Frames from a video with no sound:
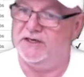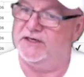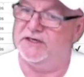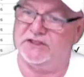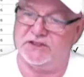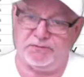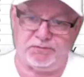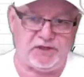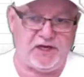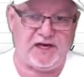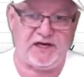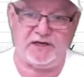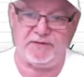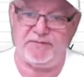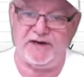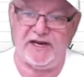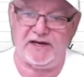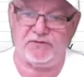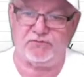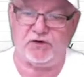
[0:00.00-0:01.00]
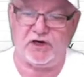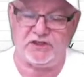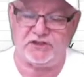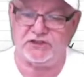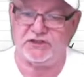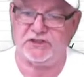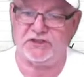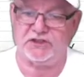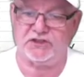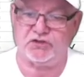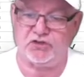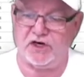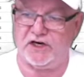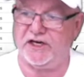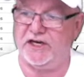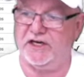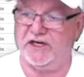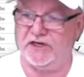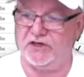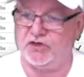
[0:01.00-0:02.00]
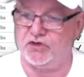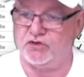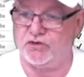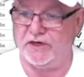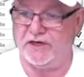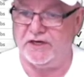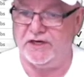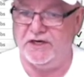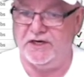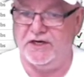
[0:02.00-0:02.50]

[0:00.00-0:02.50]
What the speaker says: Supply and demand runs this trucking industry.